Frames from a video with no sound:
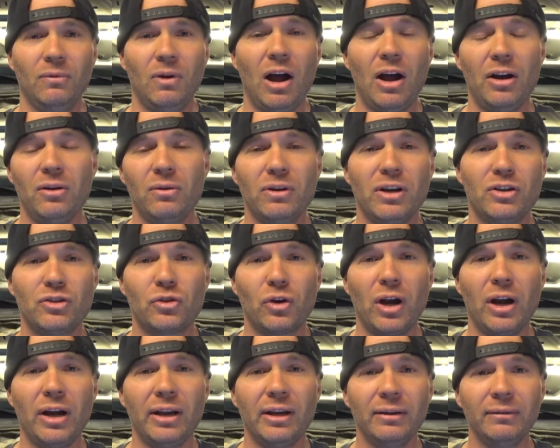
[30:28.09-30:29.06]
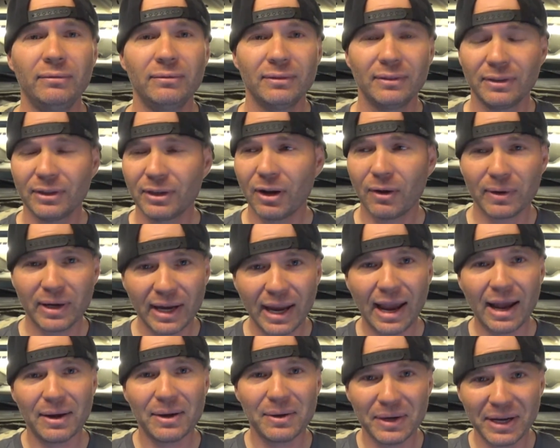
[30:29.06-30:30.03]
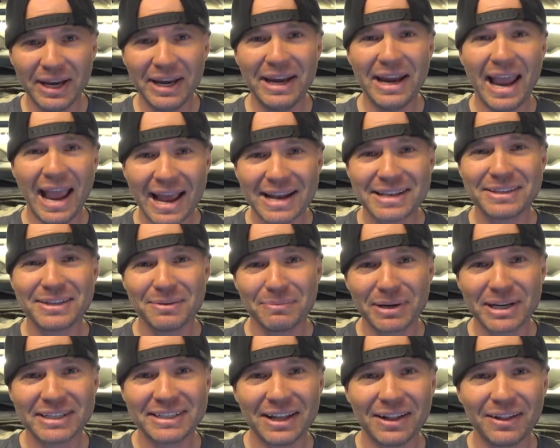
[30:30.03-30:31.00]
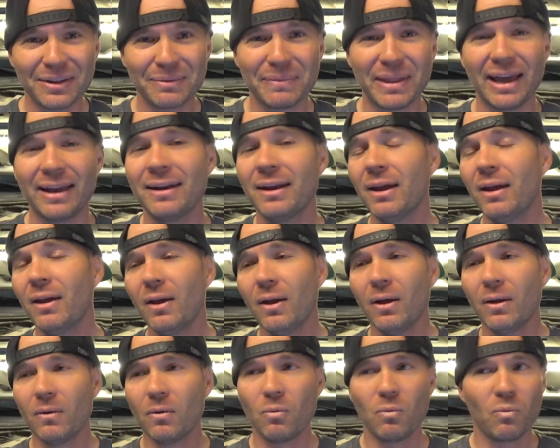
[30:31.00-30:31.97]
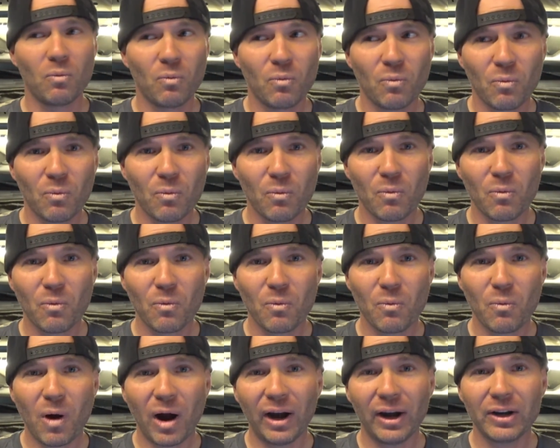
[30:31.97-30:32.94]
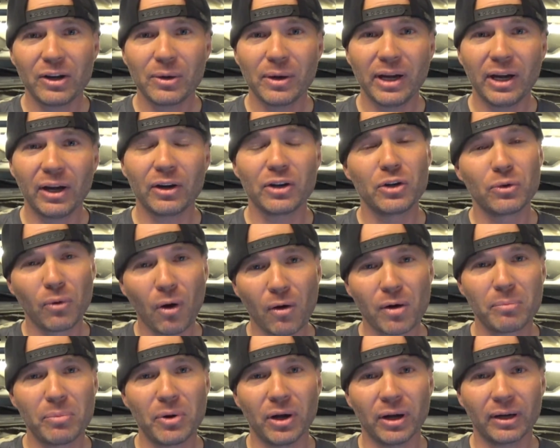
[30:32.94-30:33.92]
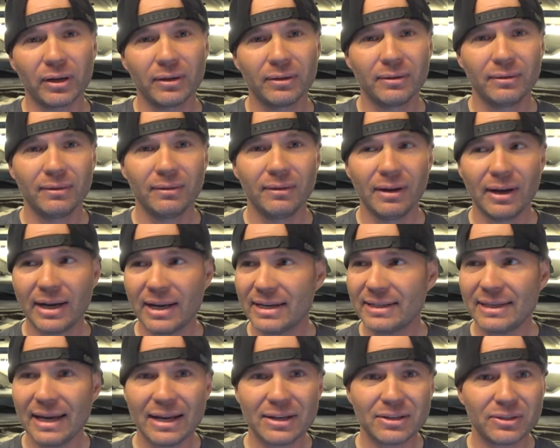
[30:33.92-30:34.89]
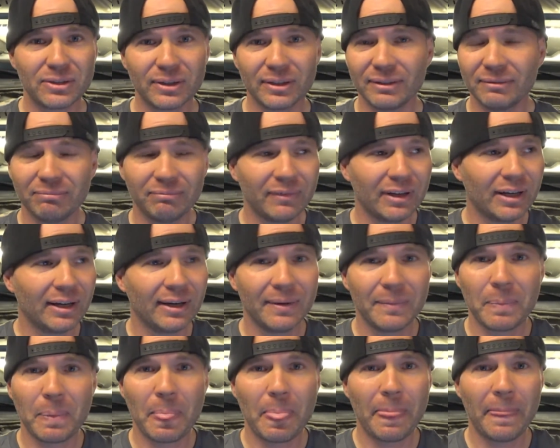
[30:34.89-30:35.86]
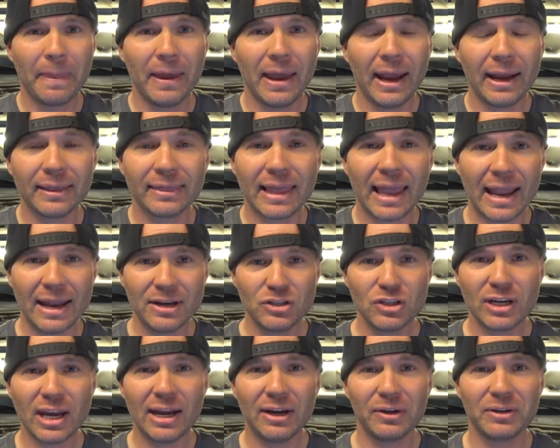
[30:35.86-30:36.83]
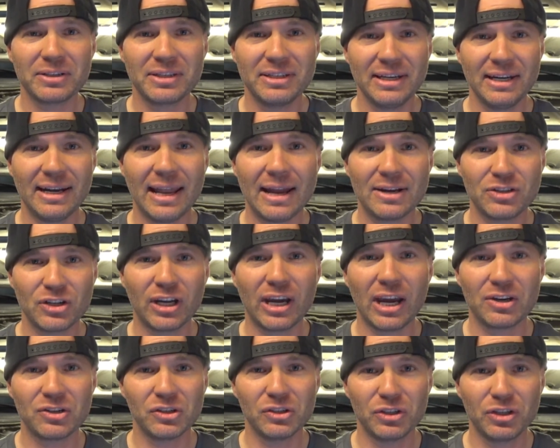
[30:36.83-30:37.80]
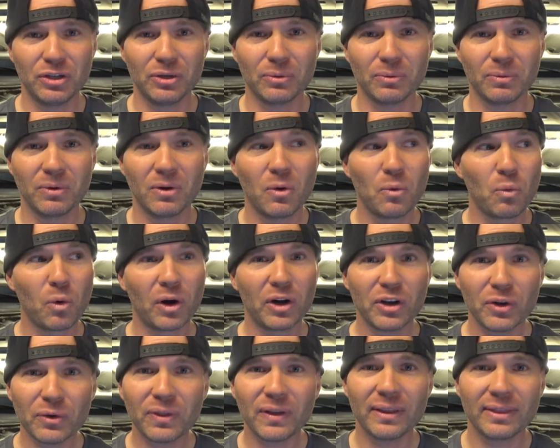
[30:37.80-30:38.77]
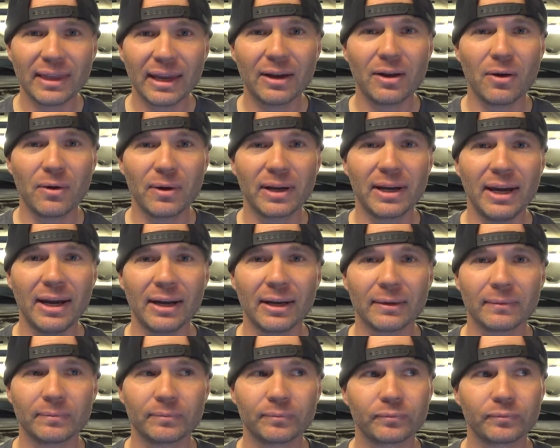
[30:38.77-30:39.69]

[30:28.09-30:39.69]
I don't need training. You know, he had somebody tell him that, why are you here? You wrote a book. And his answer, hey, the educators need education too. Where do you think they go to get it?